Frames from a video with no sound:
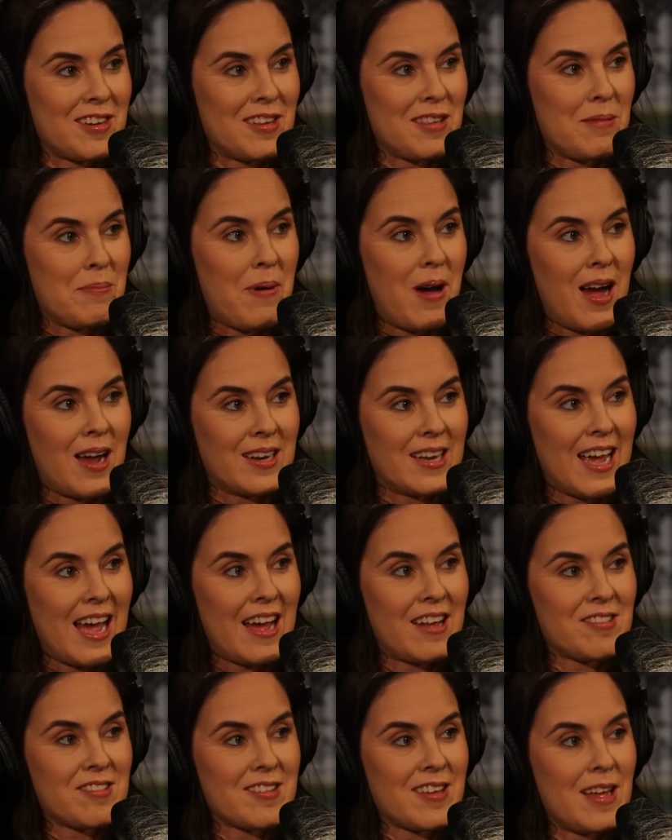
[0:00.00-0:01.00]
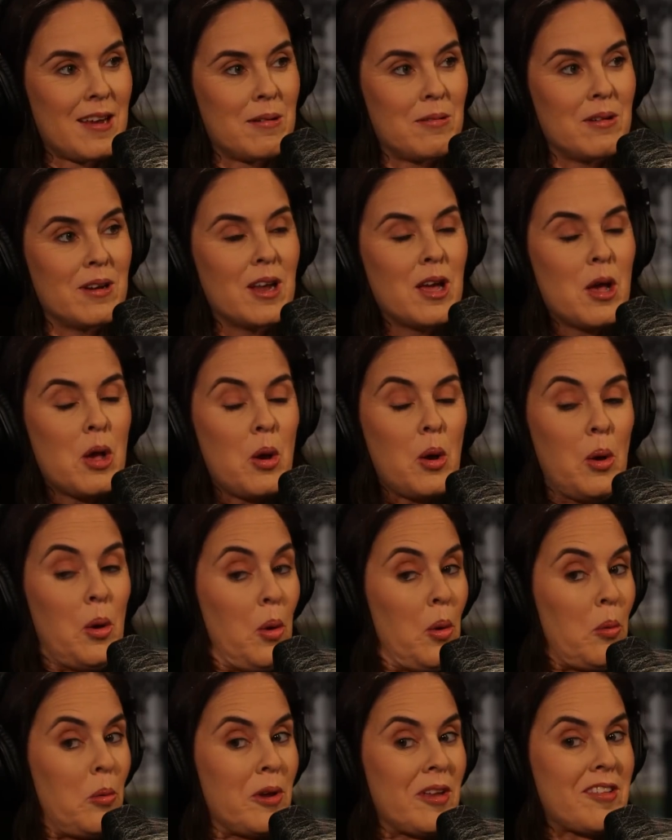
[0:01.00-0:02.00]
to the podcast, and
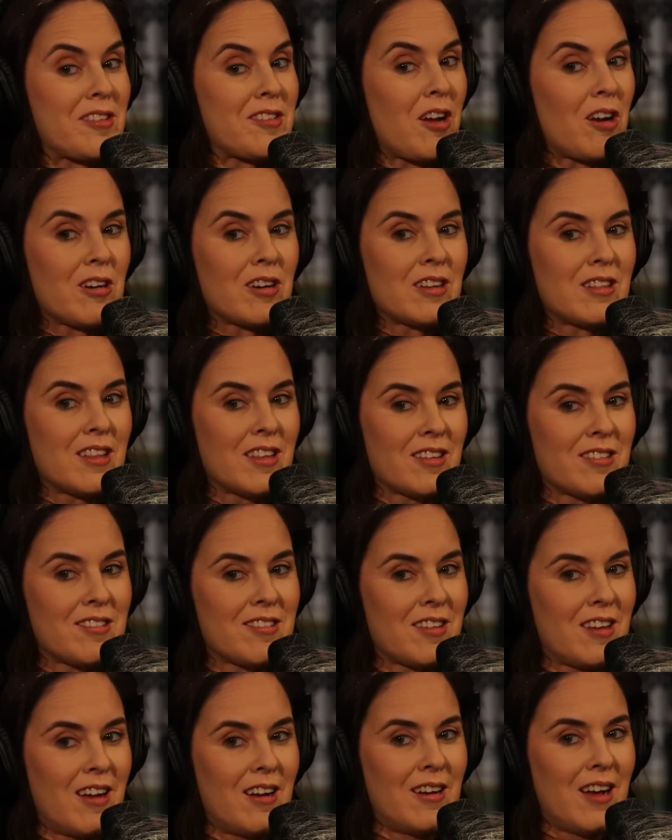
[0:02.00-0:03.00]
we started this